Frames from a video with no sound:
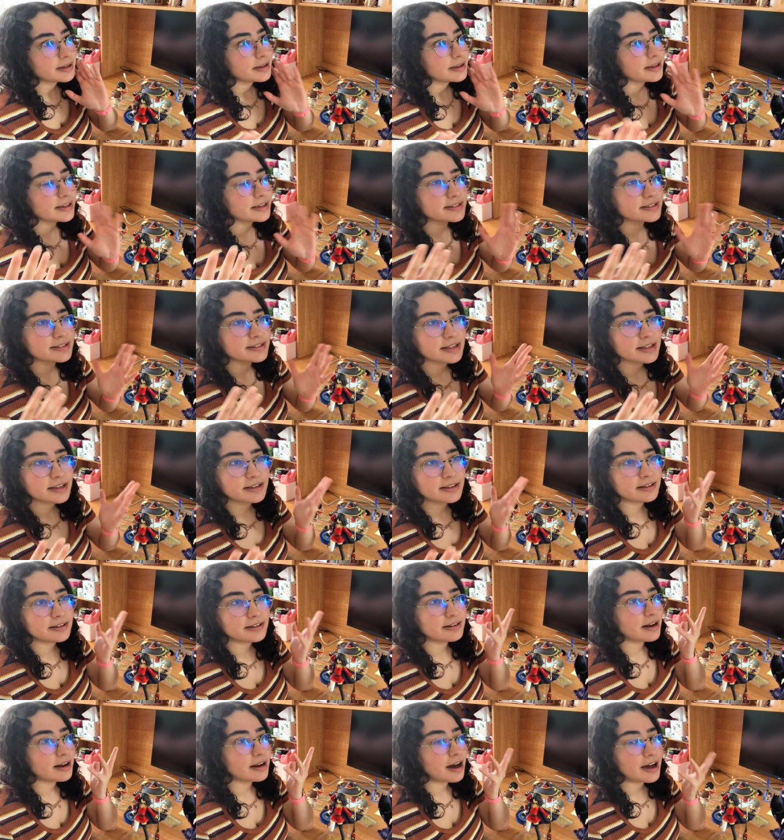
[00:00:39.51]
is
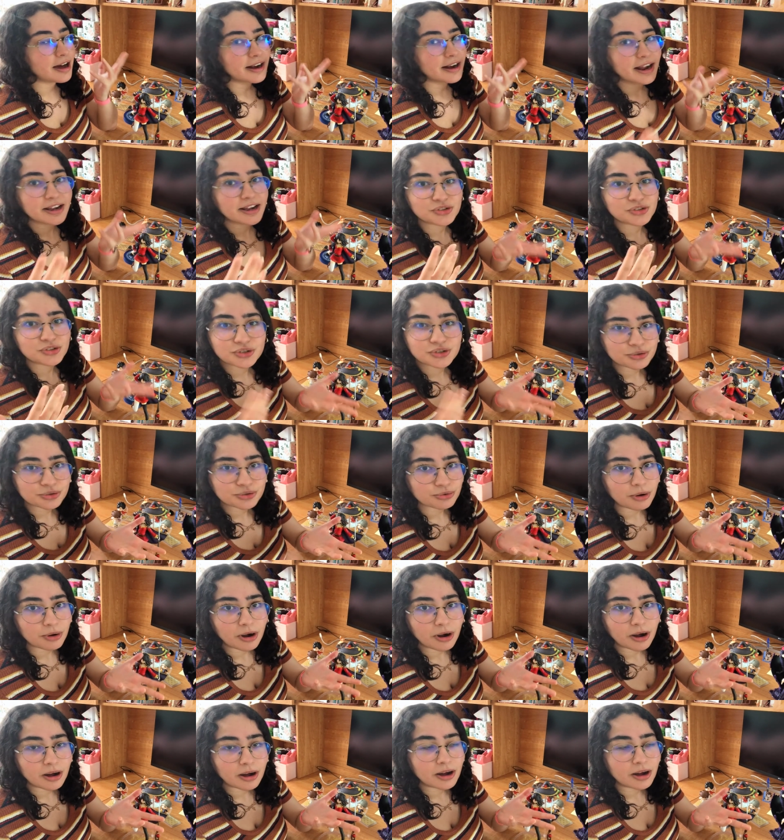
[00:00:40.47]
not as
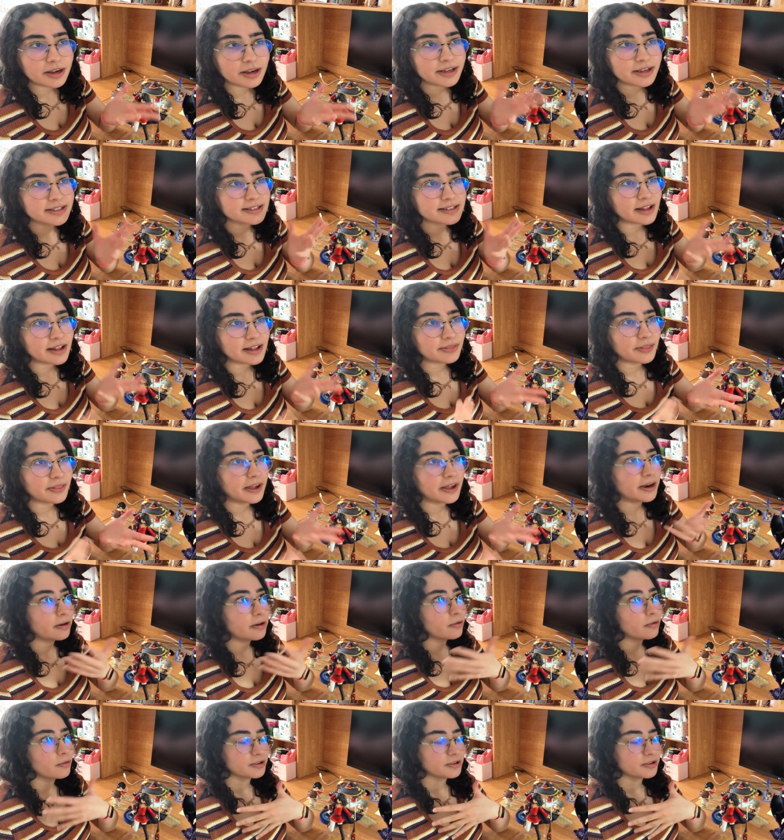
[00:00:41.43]
strong, is not
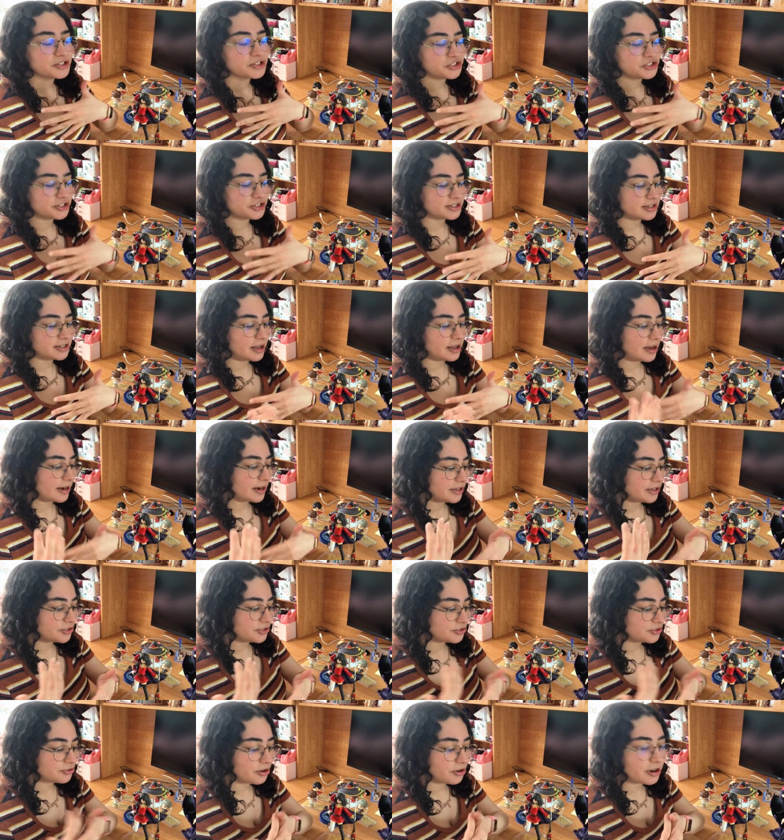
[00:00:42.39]
there, or it's just not
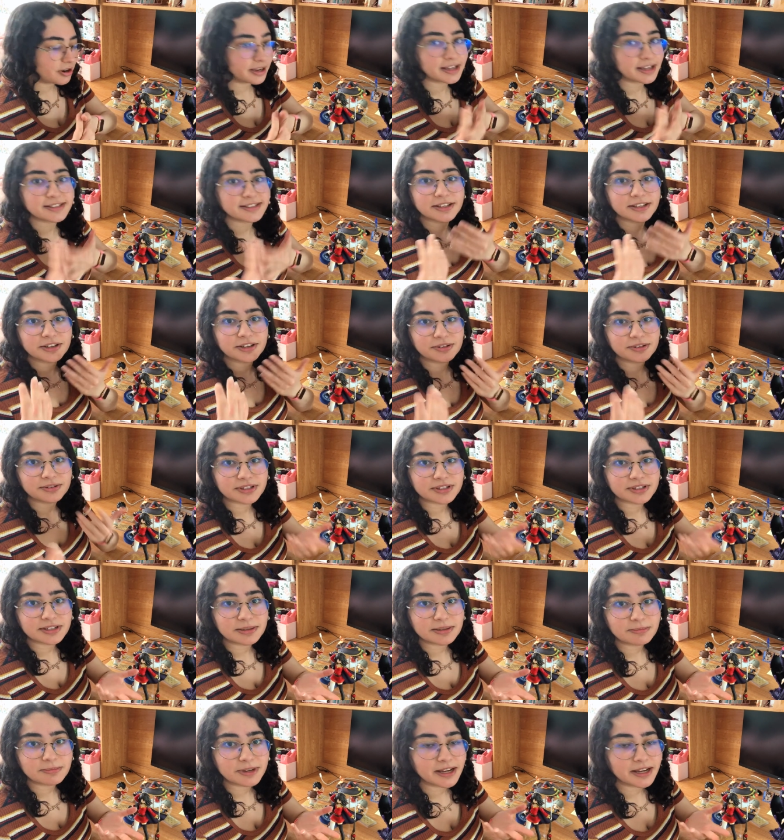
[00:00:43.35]
as strong as it used
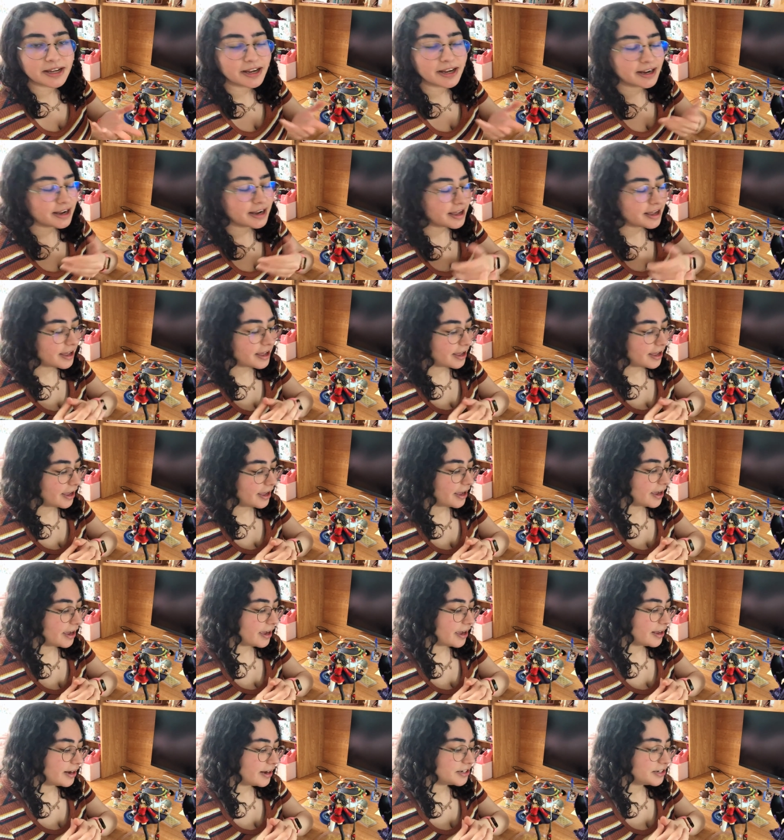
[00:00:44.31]
to be,
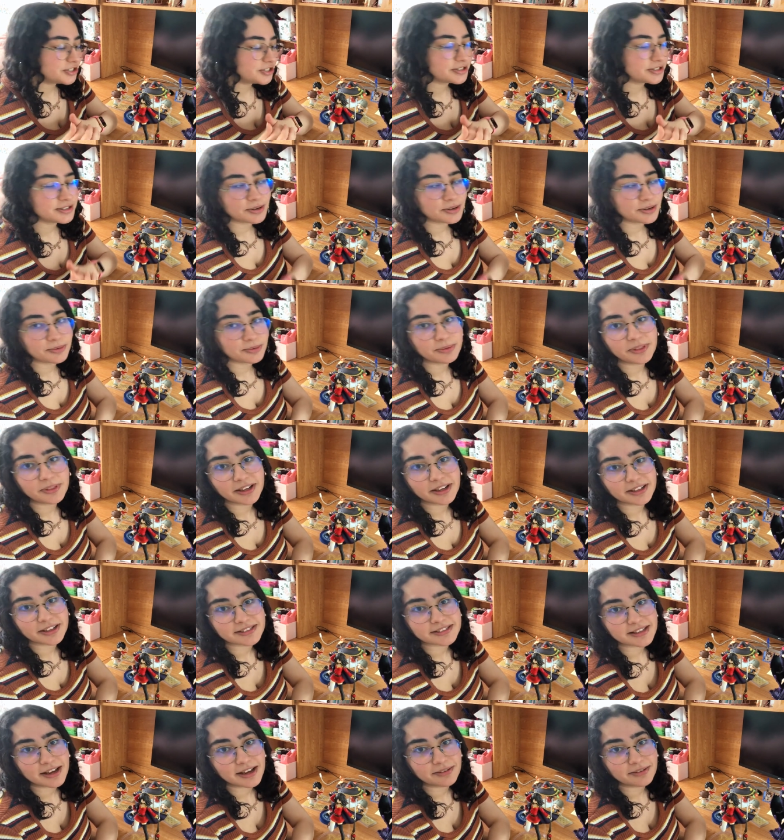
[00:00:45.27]
and I just don't think
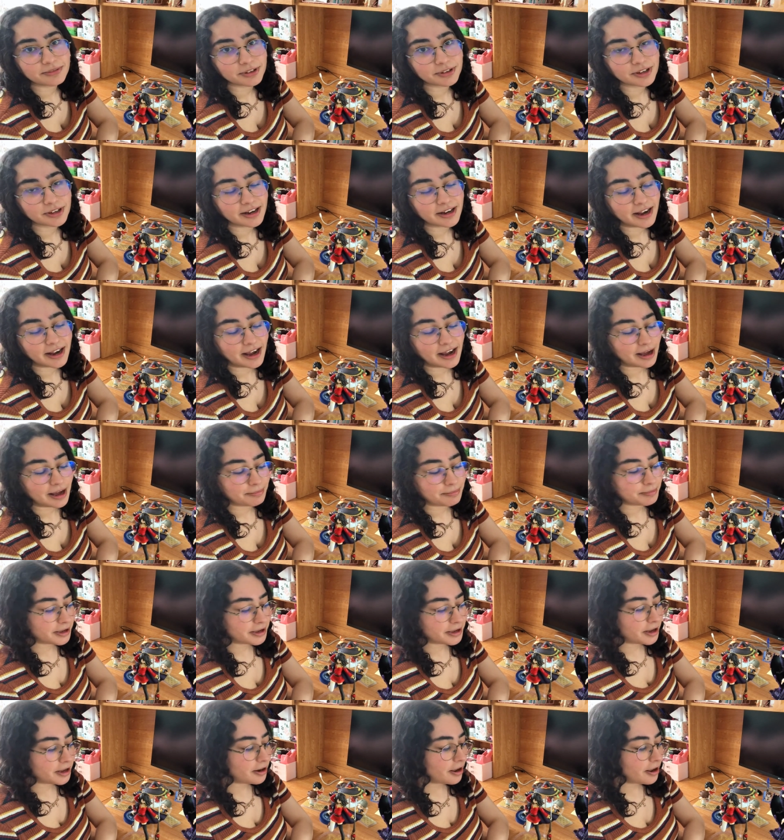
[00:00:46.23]
it's ever gonna
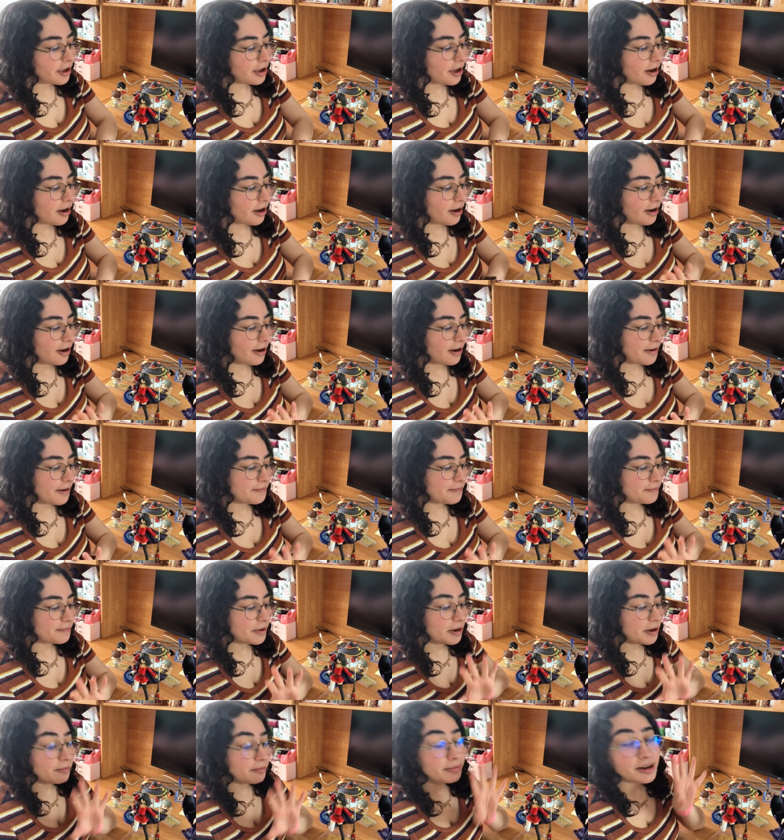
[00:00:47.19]
happen,
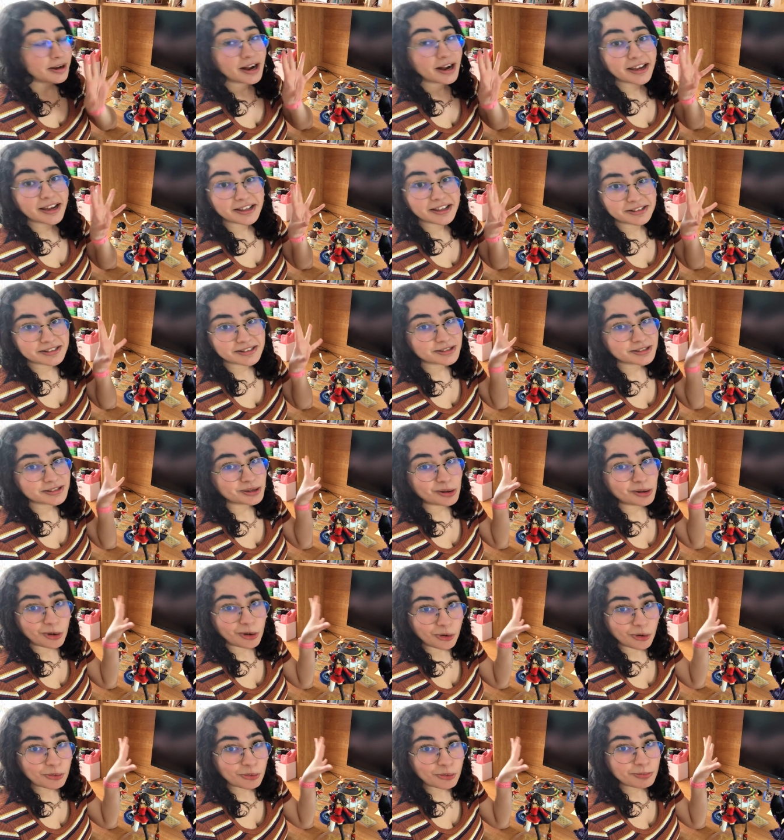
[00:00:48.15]
but I can still
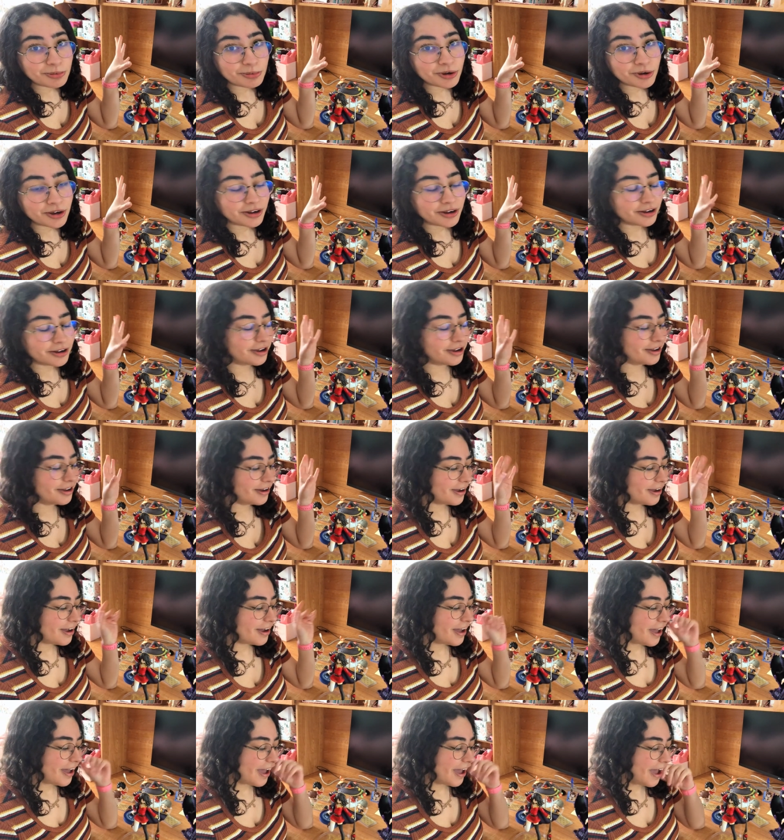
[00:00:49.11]
hope.
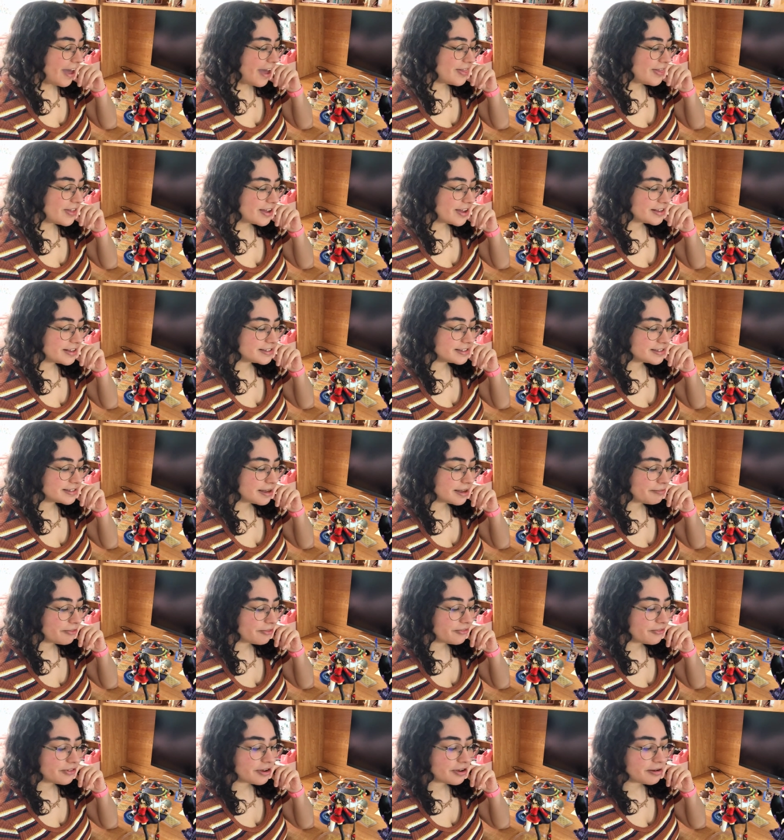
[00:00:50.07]
And then some
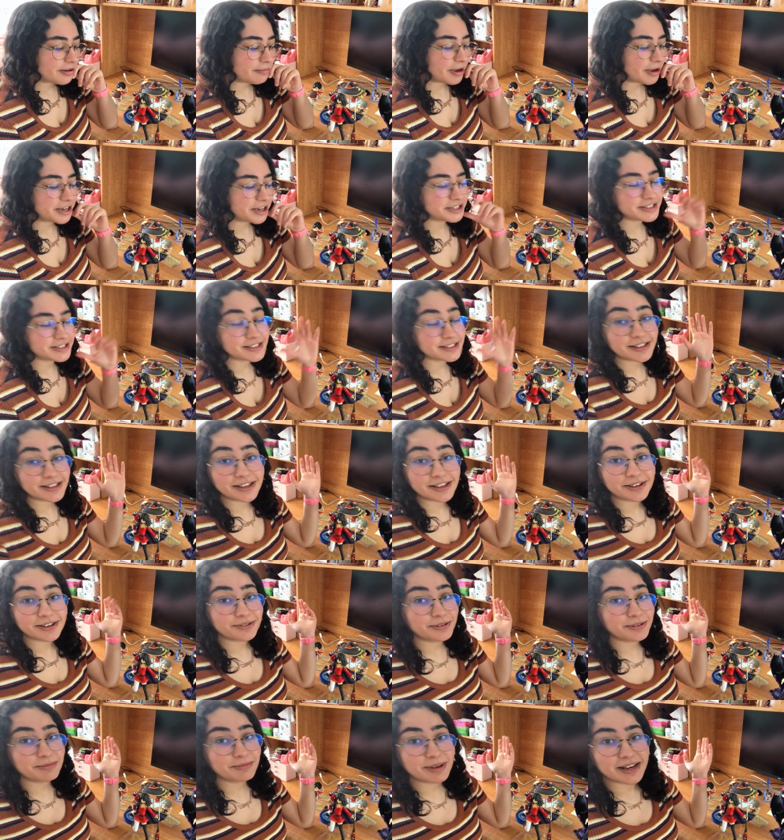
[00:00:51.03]
of them I just
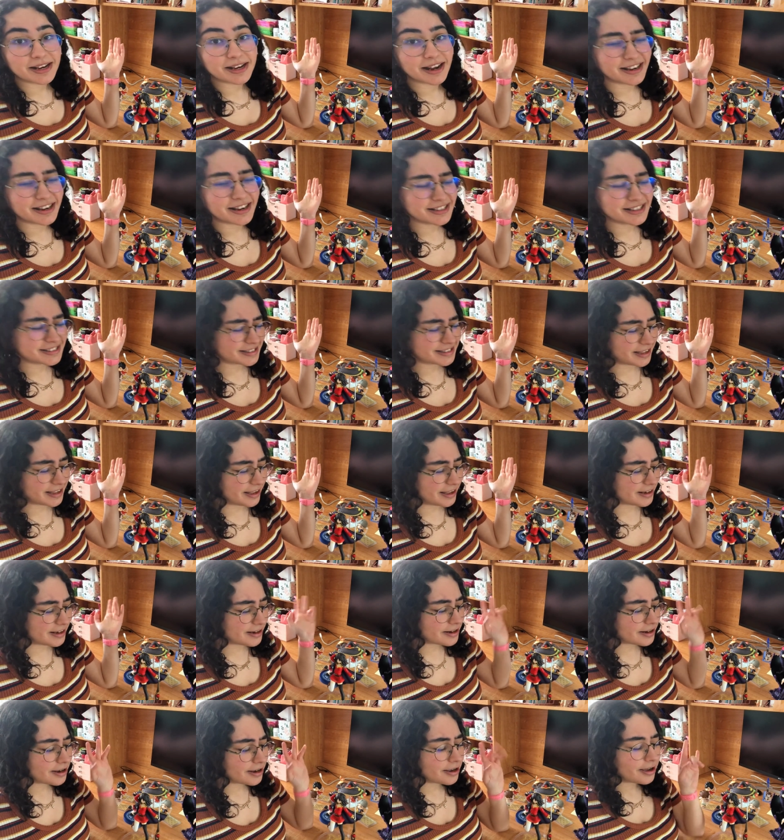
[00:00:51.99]
think would be nice,
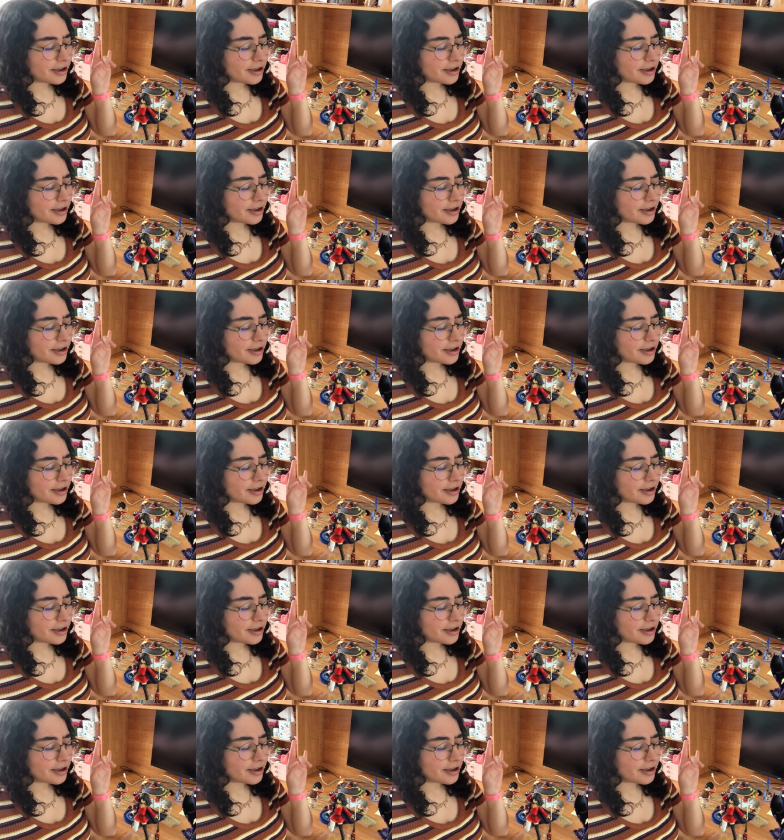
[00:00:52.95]
and